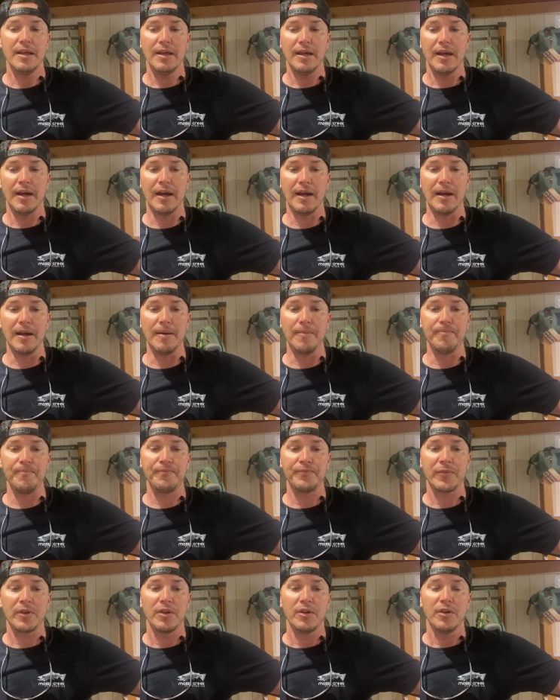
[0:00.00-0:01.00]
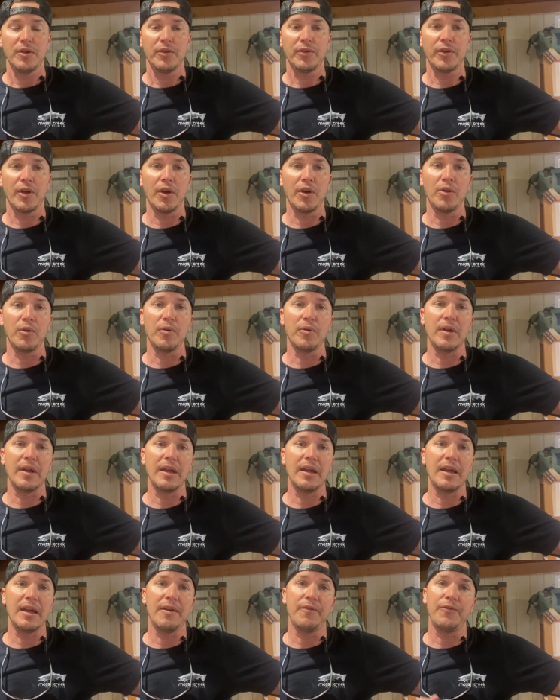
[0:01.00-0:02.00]
Um, so
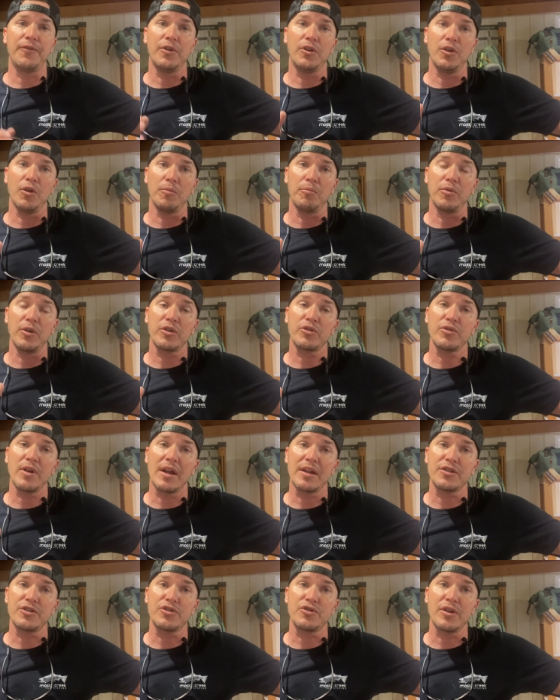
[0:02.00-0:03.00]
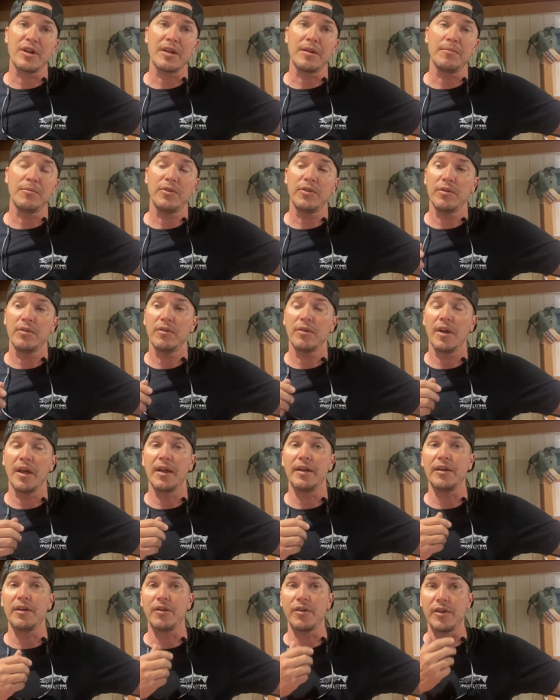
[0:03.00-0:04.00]
if your brook trout streams uh,
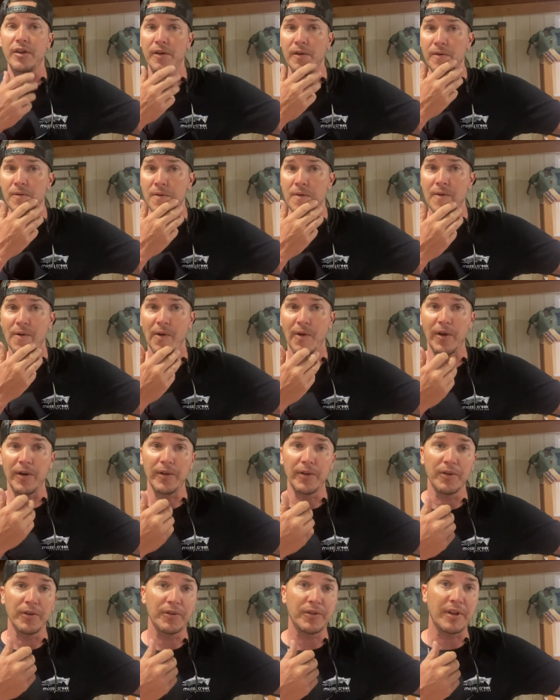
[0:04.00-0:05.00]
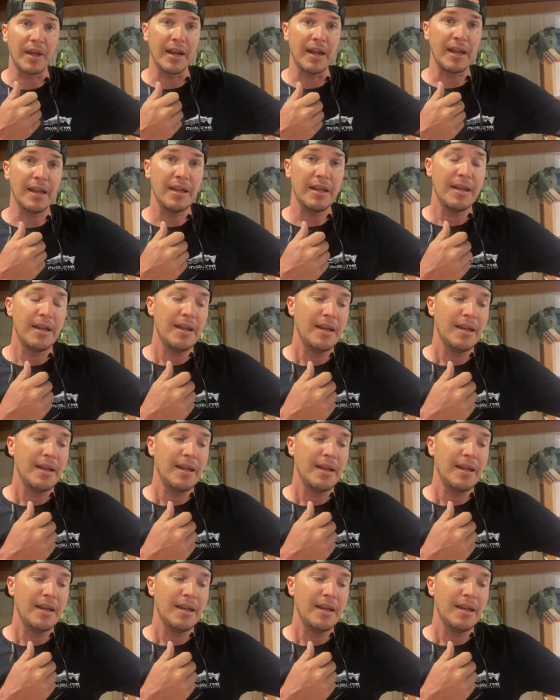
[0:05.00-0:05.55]
near you are a little skinny